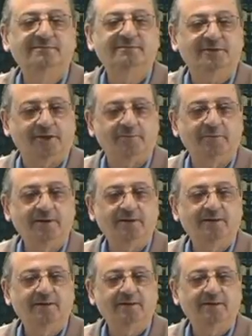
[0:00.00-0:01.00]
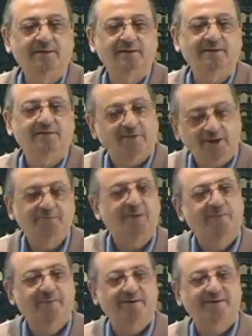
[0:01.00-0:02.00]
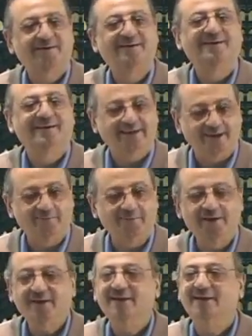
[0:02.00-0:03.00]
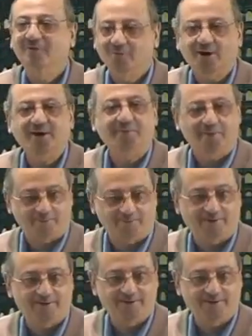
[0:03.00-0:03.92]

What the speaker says: Give me white pepper. Give me white pepper.